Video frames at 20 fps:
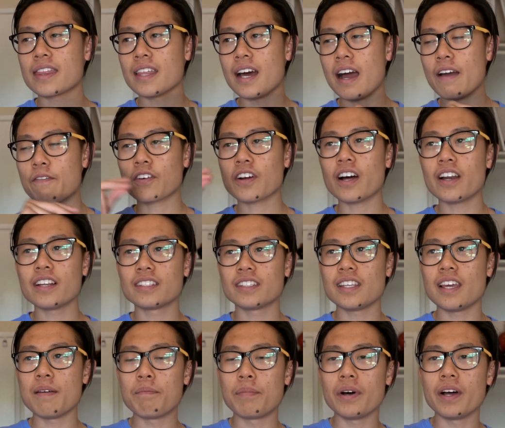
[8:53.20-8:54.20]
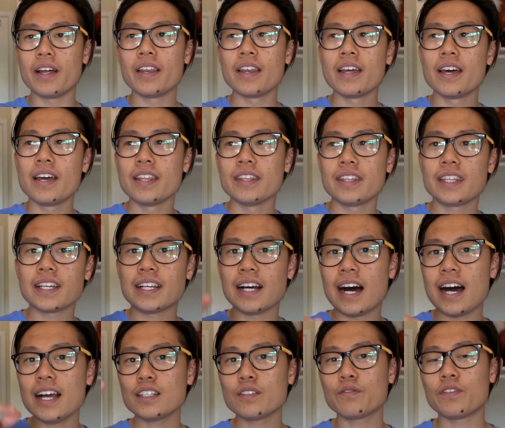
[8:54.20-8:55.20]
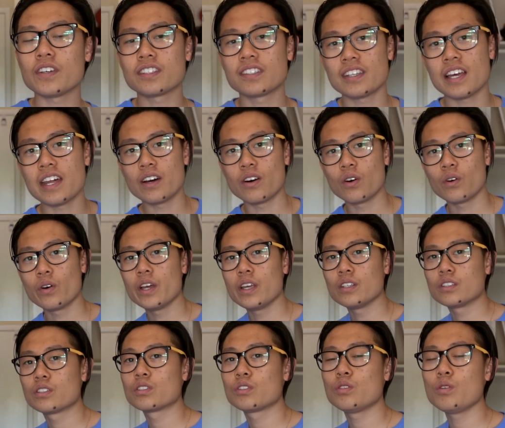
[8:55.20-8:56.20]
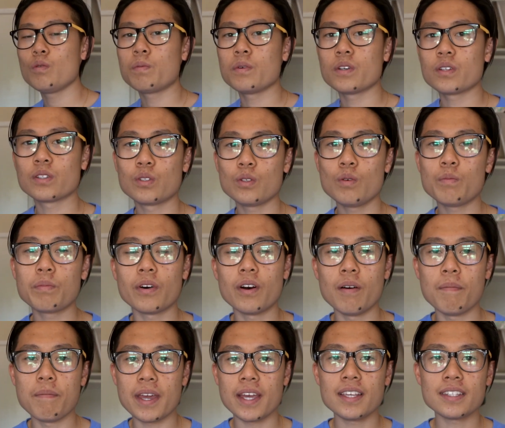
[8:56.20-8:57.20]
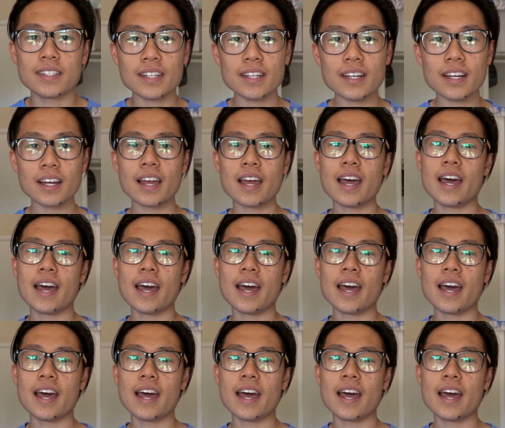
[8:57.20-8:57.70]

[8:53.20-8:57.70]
I forgot his name, but the guy's falsetto is super, super amazing.